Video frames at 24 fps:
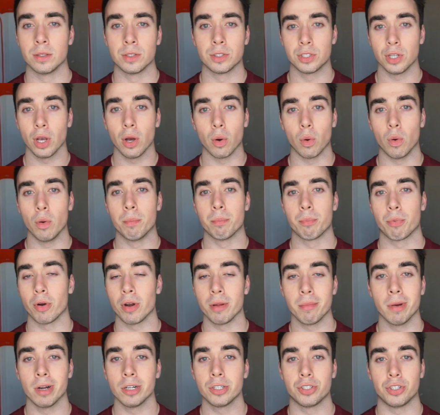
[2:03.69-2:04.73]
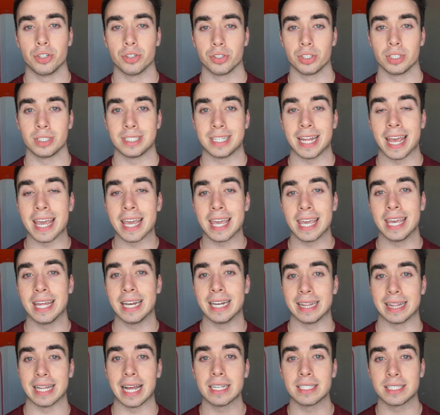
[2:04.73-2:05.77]
So pretty much you're just taking
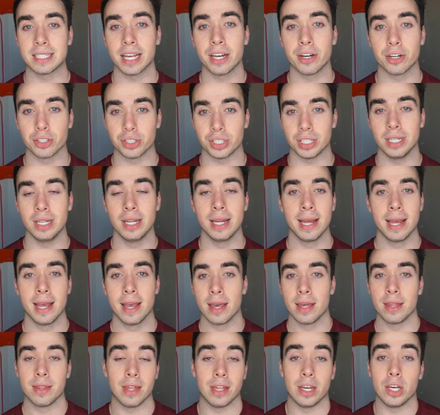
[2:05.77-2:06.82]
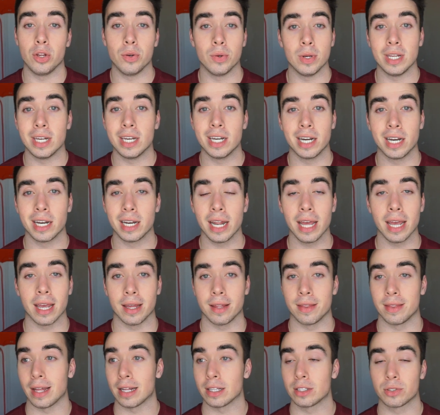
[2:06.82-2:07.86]
in less energy than you need in a
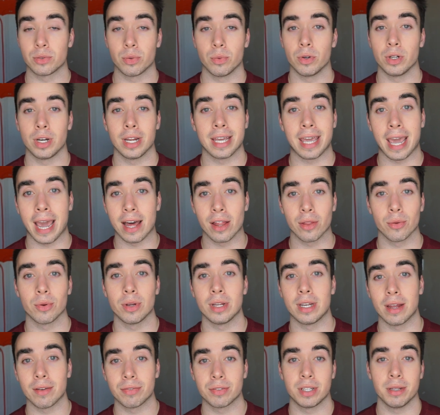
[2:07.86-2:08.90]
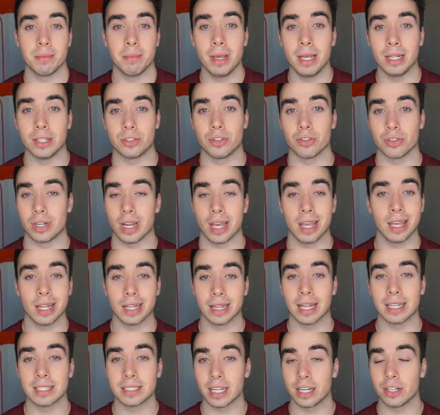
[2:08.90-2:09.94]
day. That's what a calorie deficit means. You're taking in
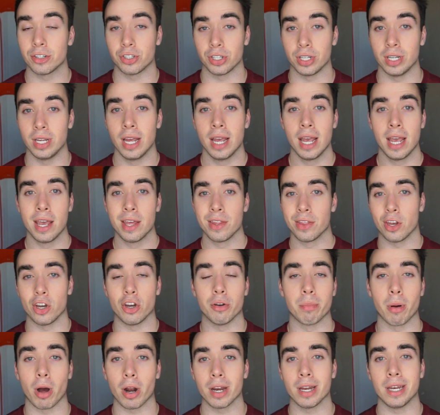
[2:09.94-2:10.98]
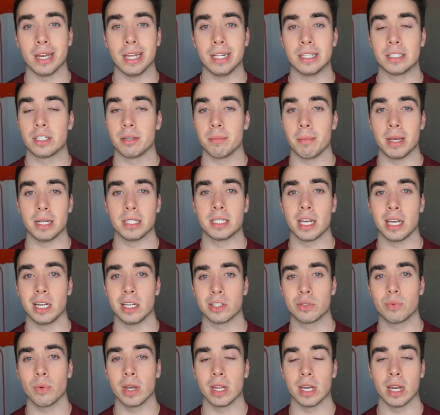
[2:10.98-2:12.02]
less energy than your body needs to maintain
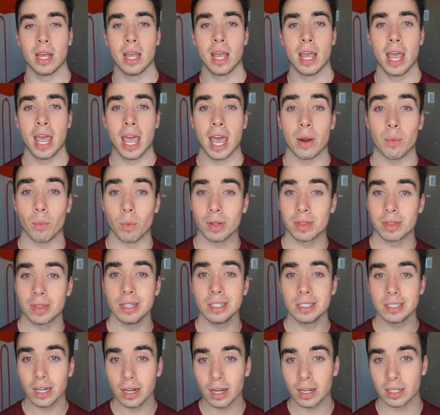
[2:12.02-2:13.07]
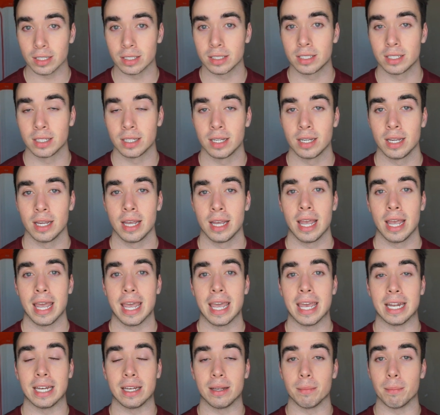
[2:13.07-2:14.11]
its weight. And what this does,
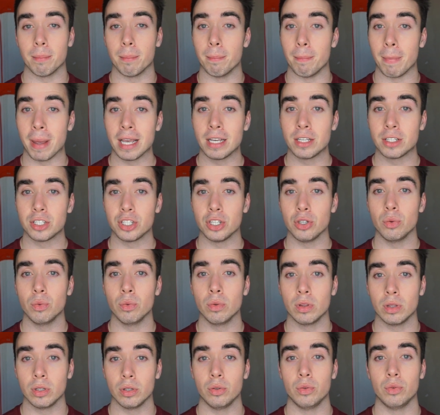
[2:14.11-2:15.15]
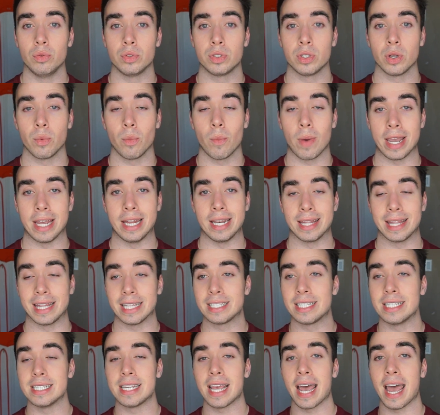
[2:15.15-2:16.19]
it makes you lose weight.
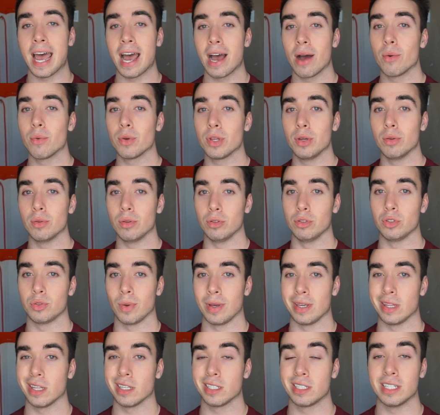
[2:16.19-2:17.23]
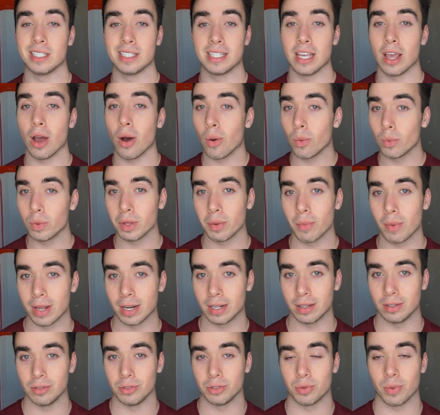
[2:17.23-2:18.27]
This is how you lose weight. This is the only way
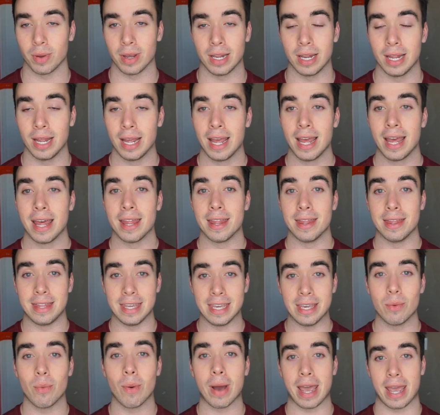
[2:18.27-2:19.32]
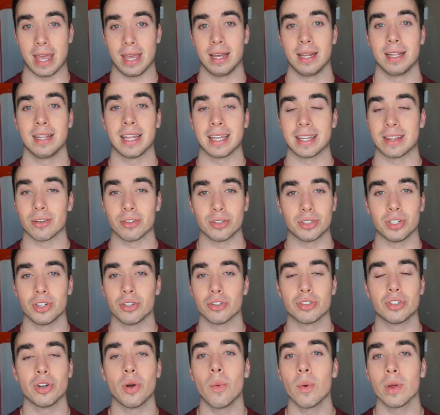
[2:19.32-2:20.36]
to lose weight. The way. Like there's
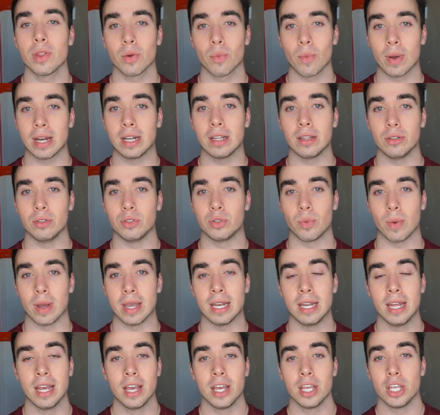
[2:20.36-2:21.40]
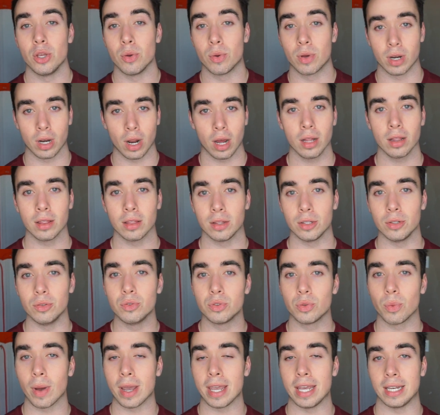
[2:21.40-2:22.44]
no other way to lose weight. You cannot
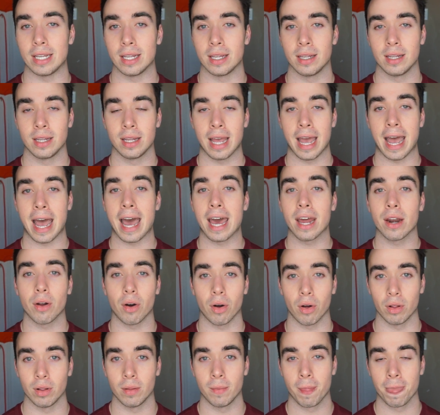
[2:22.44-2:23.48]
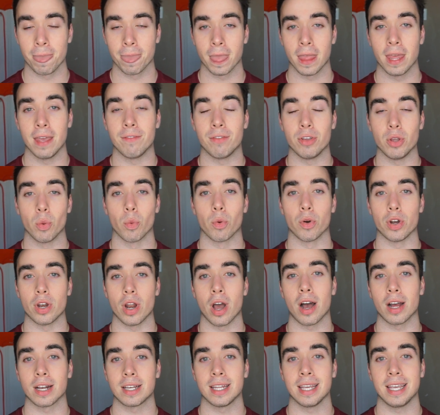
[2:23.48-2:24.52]
lose weight at all if you are
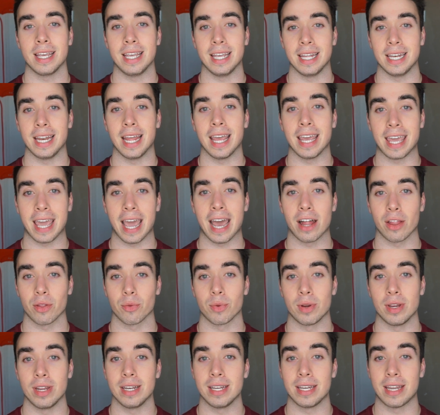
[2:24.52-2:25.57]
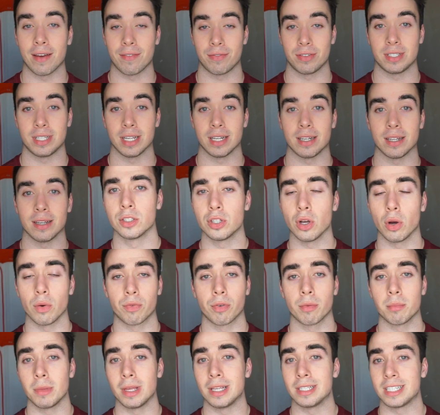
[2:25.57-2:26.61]
not in a calorie deficit. So
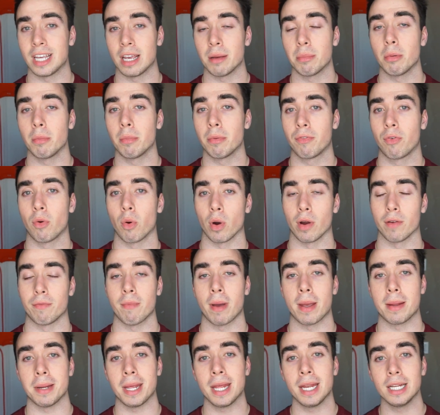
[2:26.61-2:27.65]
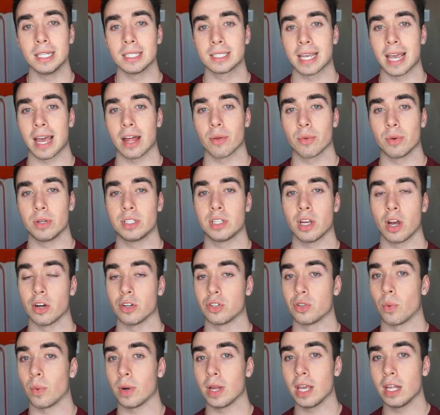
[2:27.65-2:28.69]
from the example before, if my maintenance calories are
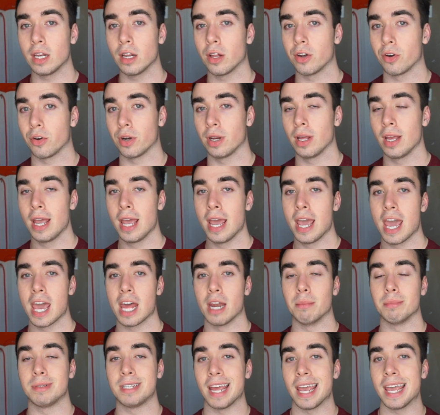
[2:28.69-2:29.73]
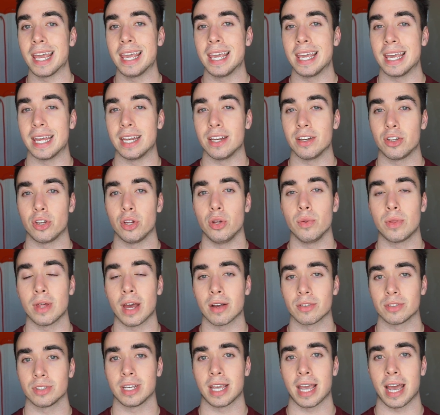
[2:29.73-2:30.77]
2,800 and I'm taking in
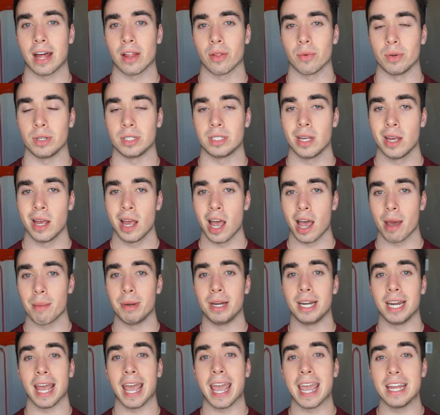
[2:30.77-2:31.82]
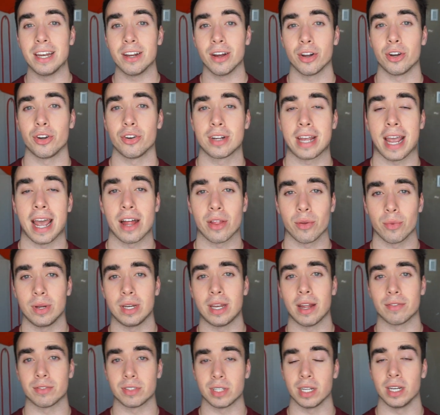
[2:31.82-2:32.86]
2,000 calories, I'm in an 800 calorie
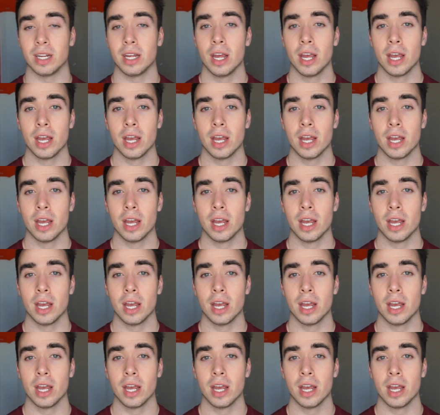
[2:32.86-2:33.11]
deficit.